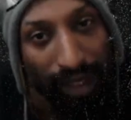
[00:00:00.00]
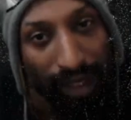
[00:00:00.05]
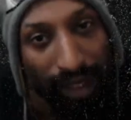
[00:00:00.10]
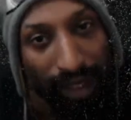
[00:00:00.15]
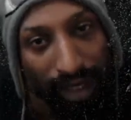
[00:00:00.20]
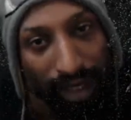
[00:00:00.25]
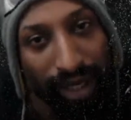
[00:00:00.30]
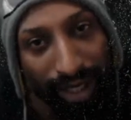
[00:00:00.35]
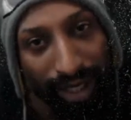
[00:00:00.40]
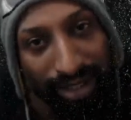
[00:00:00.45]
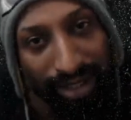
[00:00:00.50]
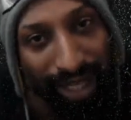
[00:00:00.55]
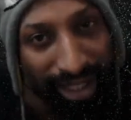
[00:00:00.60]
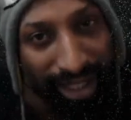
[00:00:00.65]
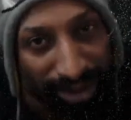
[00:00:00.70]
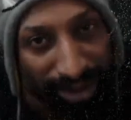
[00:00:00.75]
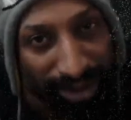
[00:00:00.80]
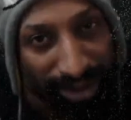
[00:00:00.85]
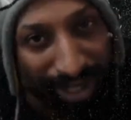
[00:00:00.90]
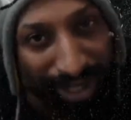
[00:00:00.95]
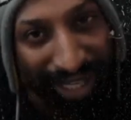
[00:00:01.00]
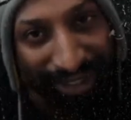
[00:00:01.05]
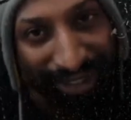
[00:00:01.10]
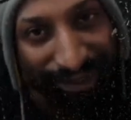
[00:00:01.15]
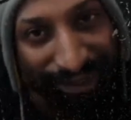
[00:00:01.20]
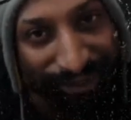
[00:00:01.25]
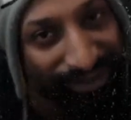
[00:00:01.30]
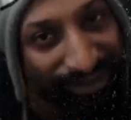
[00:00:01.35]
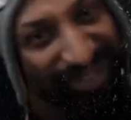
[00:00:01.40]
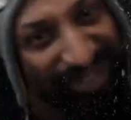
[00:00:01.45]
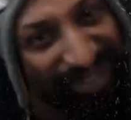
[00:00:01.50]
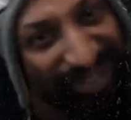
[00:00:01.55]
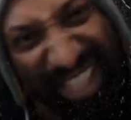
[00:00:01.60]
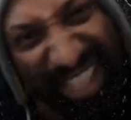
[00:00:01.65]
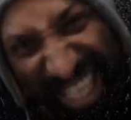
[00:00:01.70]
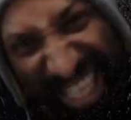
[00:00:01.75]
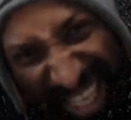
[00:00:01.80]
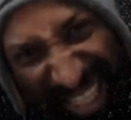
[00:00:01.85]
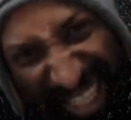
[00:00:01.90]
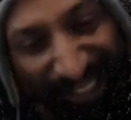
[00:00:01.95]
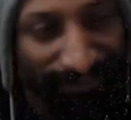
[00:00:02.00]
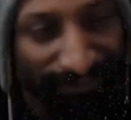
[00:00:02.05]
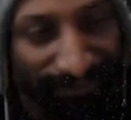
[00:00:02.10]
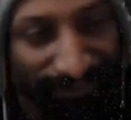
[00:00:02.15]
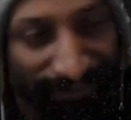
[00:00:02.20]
Go ahead and try to do what I do. They can't.